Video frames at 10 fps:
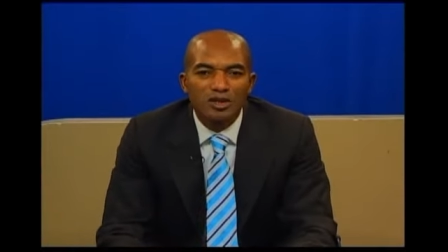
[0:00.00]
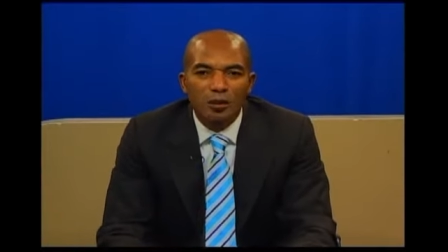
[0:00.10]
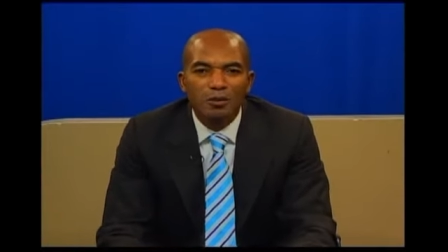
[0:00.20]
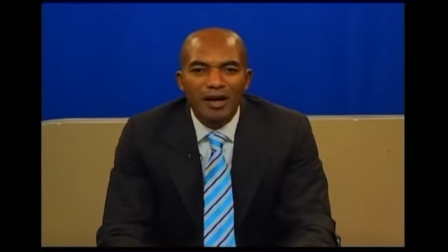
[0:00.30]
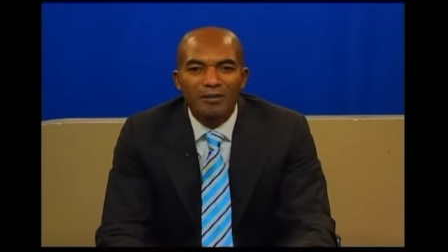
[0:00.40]

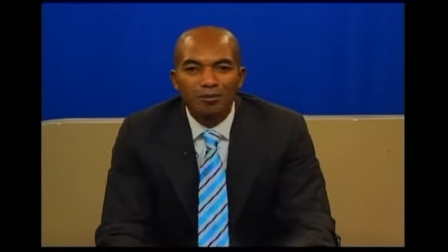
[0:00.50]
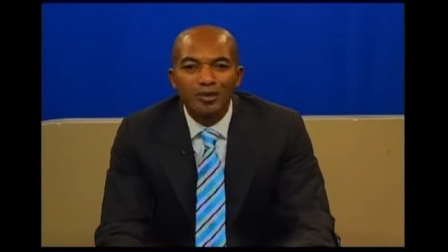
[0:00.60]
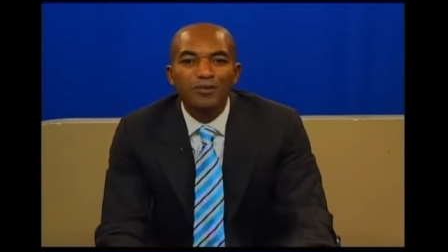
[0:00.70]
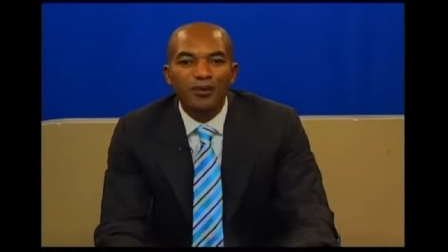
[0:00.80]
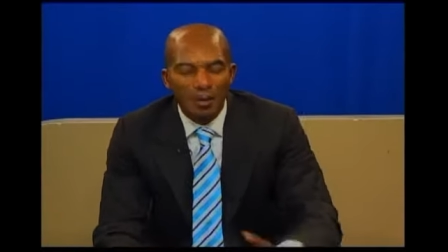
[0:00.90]
So, But
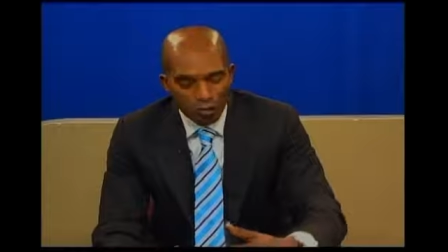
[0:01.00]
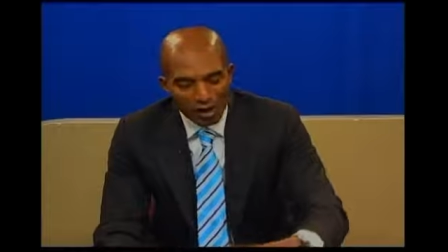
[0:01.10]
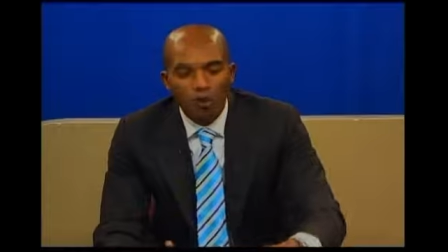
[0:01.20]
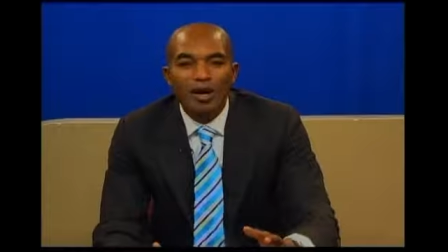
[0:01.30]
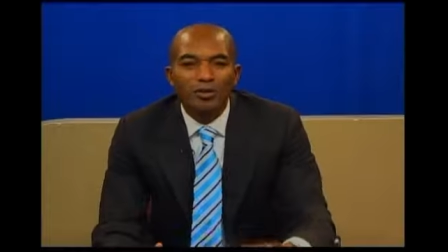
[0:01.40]
briefly, I'm going
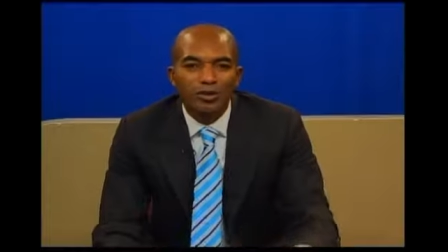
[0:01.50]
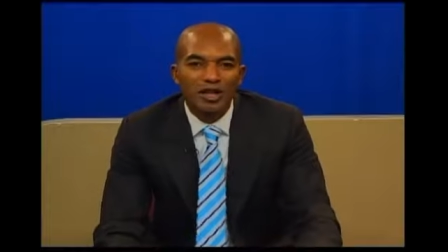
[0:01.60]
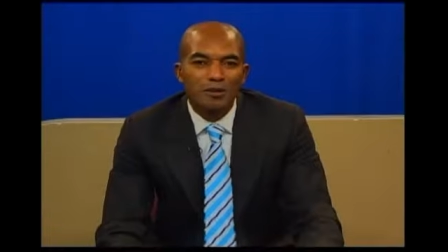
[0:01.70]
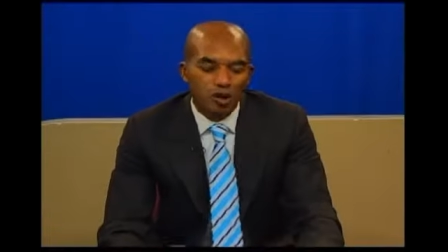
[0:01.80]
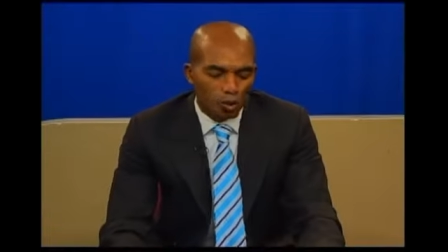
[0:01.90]
to run through
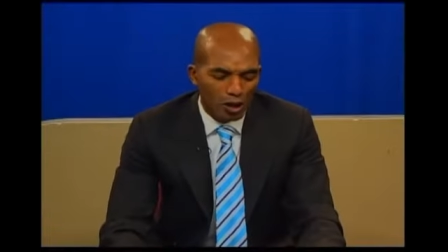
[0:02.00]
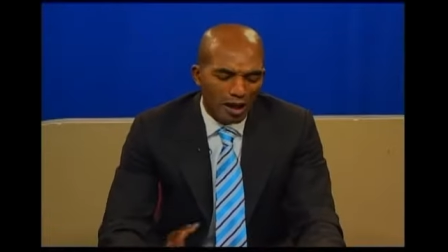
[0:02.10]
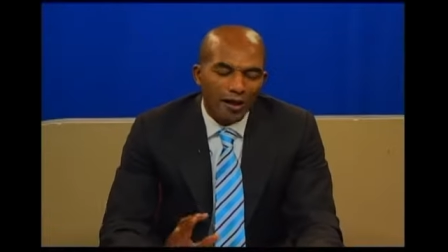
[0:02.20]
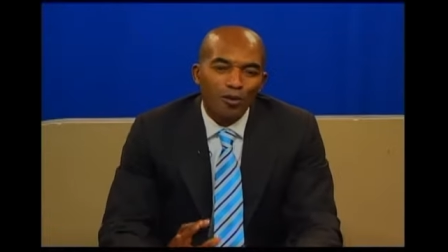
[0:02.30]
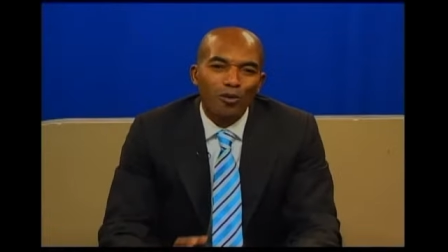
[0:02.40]
them. So,
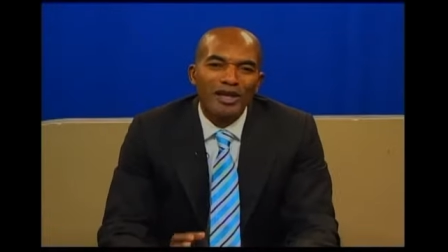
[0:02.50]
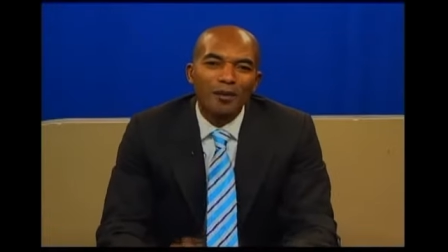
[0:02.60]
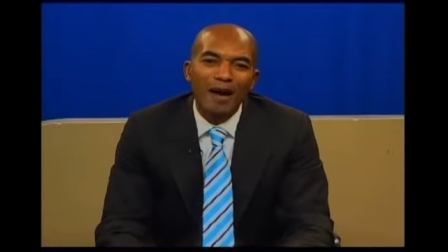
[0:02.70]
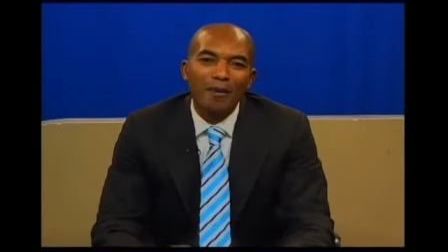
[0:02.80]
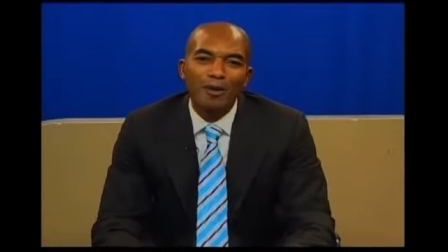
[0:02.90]
when
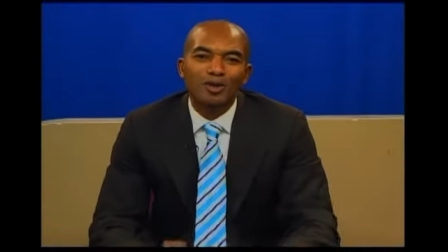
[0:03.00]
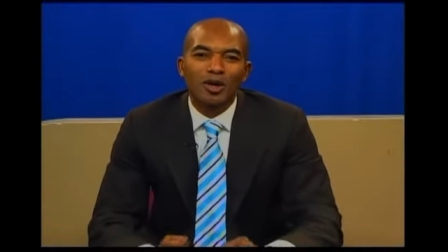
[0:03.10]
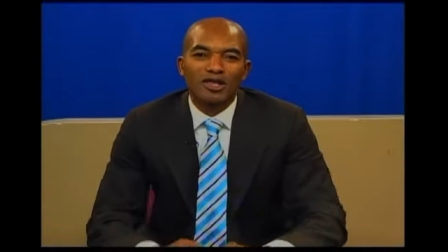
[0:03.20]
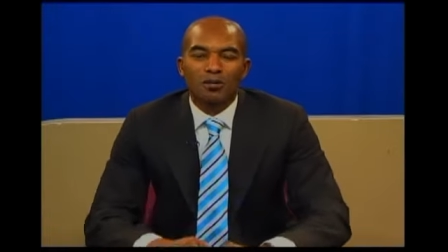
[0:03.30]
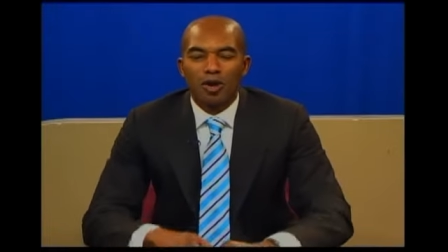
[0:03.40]
the Bible
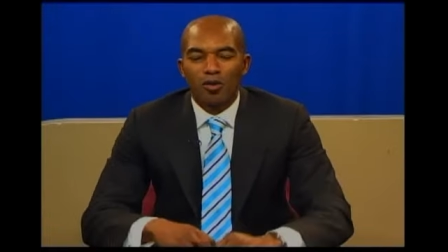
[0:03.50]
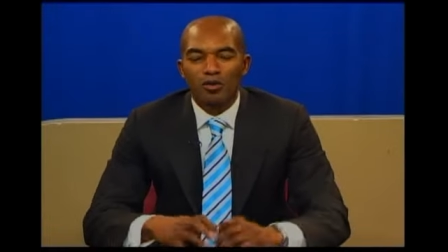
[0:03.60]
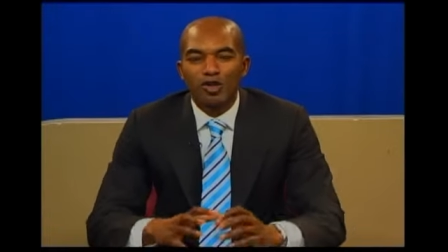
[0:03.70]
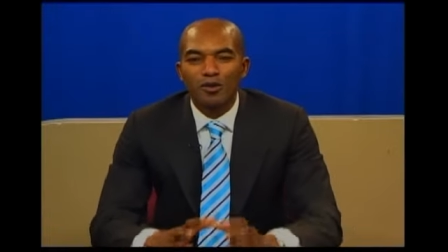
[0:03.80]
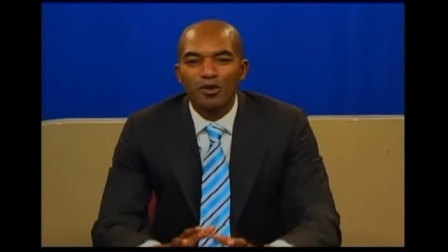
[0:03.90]
talks
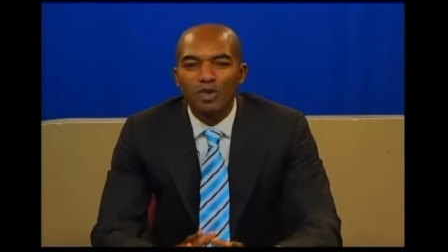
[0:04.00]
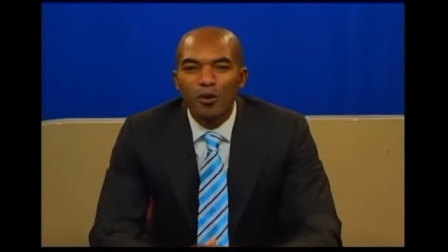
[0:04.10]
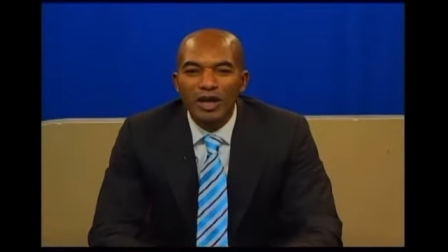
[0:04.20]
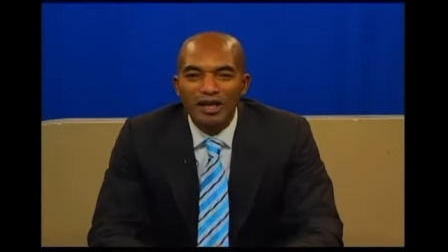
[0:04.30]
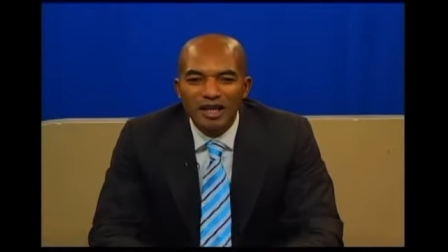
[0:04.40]
about spiritual
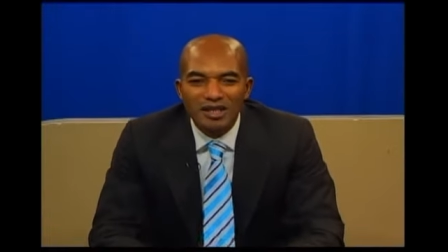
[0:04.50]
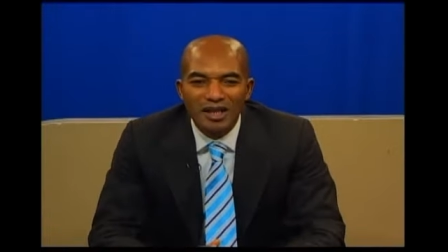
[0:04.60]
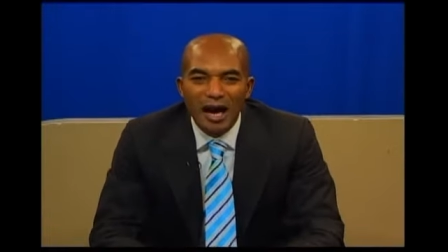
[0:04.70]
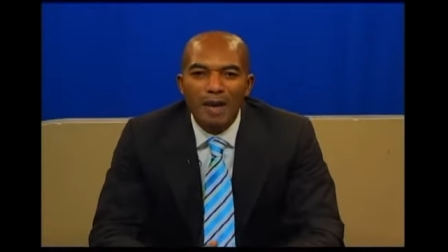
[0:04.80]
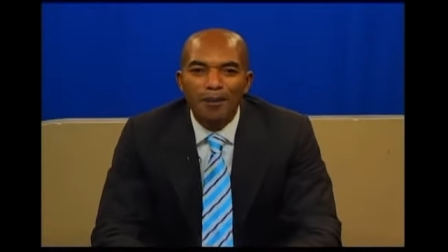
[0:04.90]
wickedness in
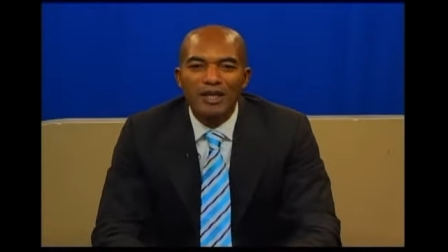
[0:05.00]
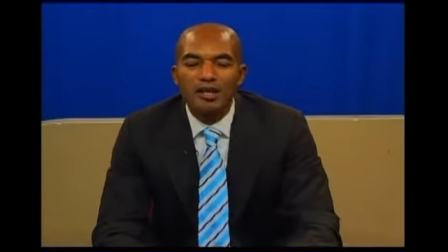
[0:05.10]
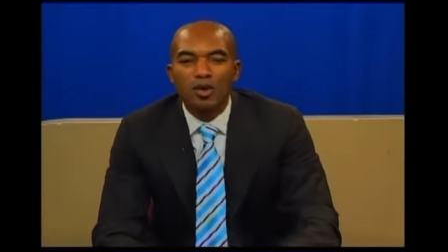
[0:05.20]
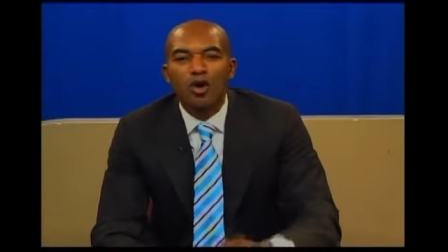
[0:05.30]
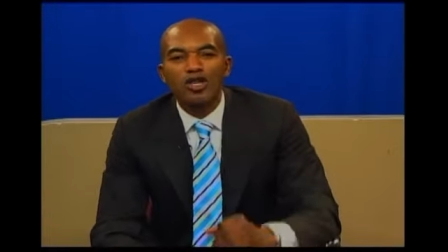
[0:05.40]
high
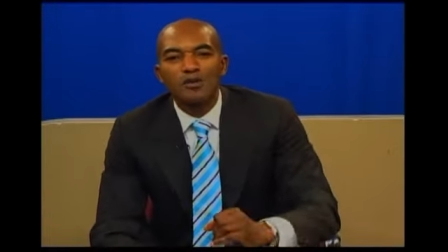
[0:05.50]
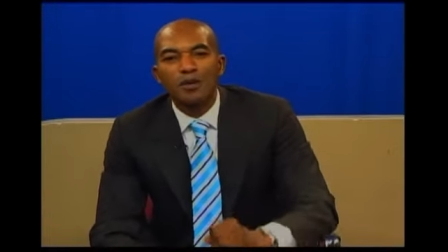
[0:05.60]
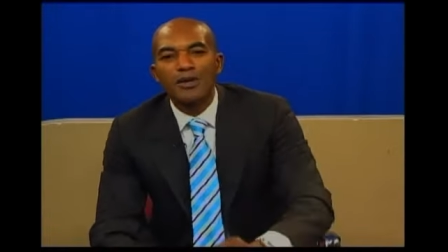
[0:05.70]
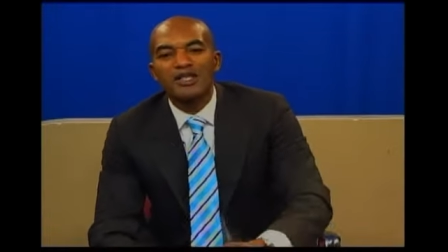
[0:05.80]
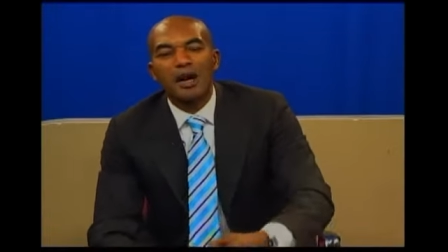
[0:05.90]
places or
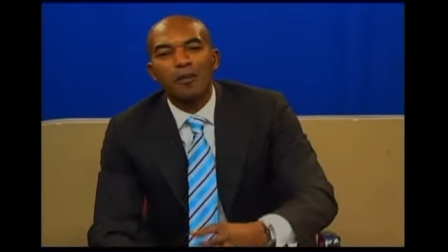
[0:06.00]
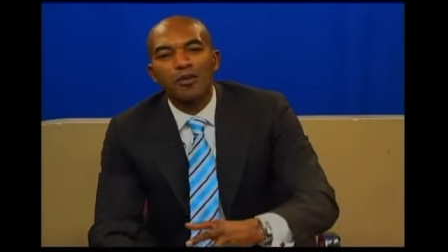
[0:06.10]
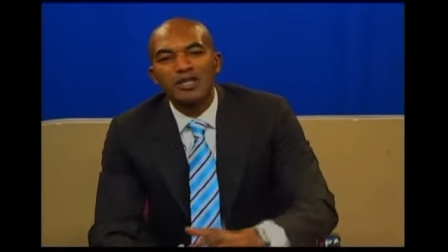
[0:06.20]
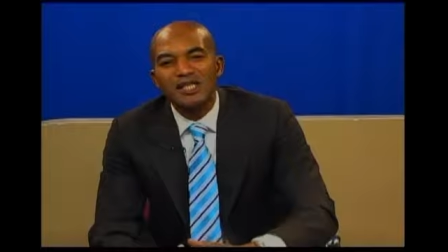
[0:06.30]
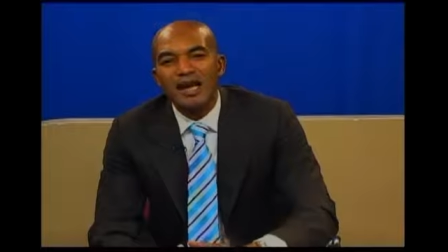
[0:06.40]
spirits that
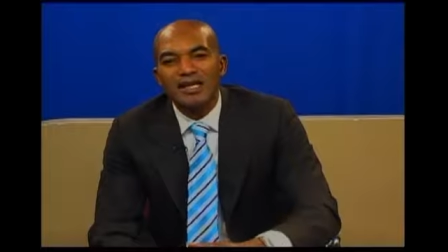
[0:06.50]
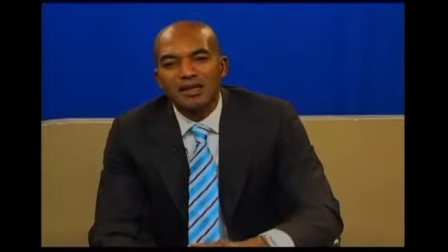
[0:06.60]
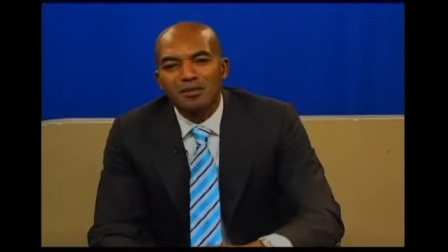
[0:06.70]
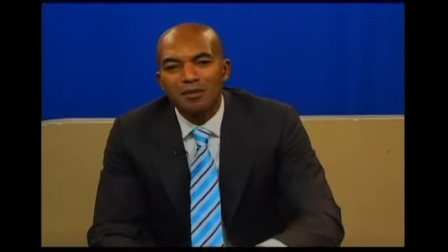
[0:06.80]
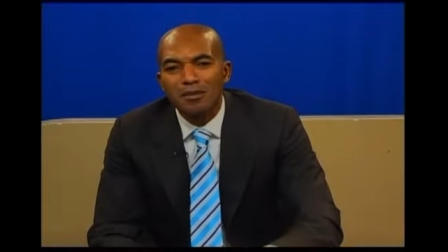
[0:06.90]

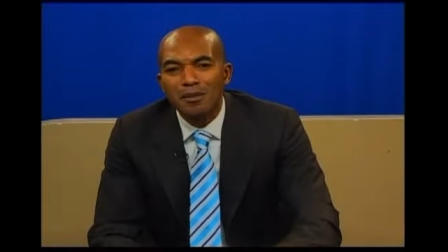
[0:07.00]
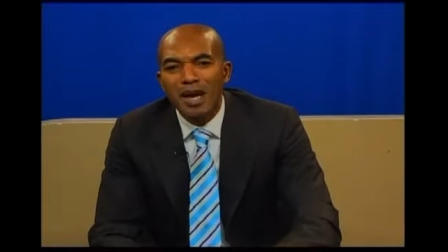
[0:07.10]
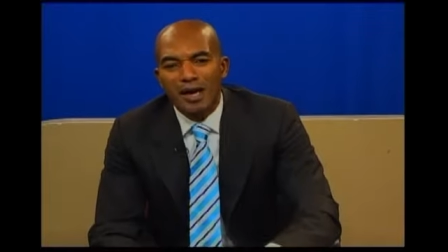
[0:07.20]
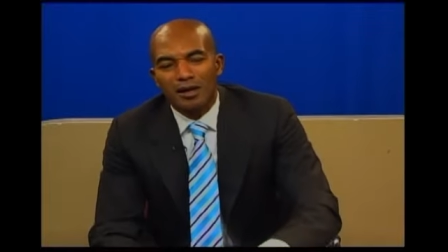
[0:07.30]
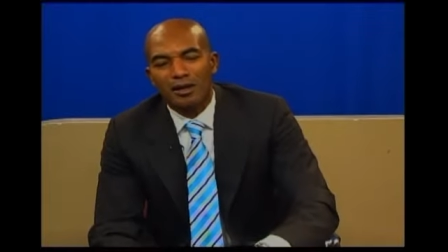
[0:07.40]
possess
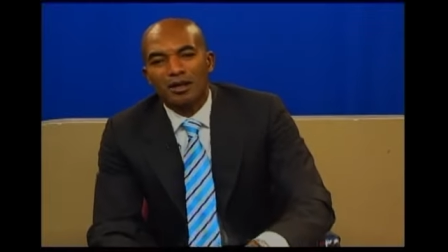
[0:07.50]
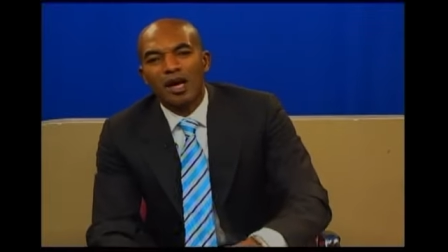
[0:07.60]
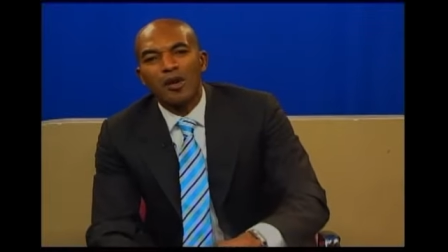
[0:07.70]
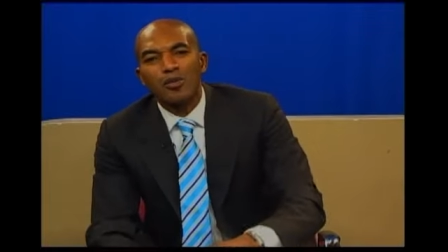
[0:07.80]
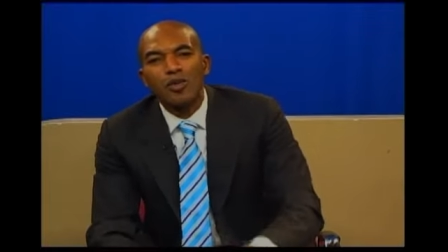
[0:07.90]
men
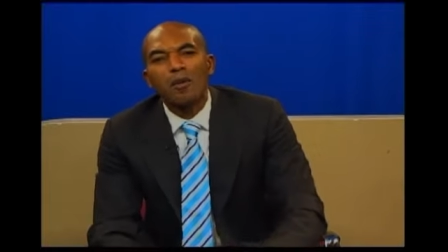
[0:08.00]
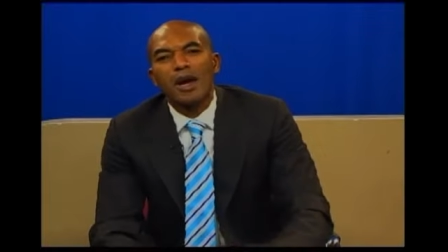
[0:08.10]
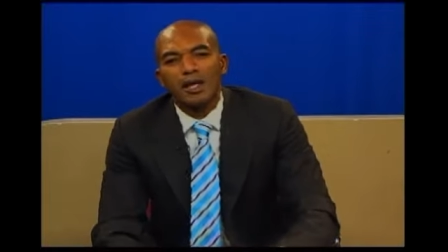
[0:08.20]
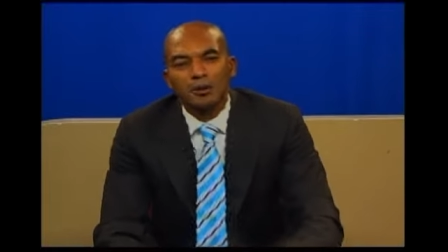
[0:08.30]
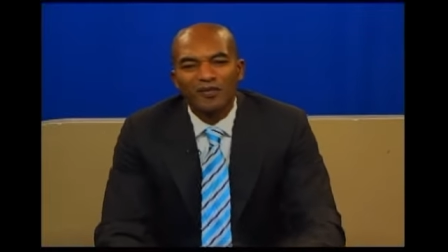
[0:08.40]
and
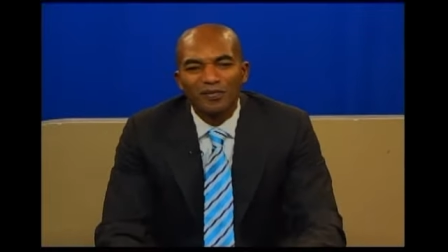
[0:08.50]
women,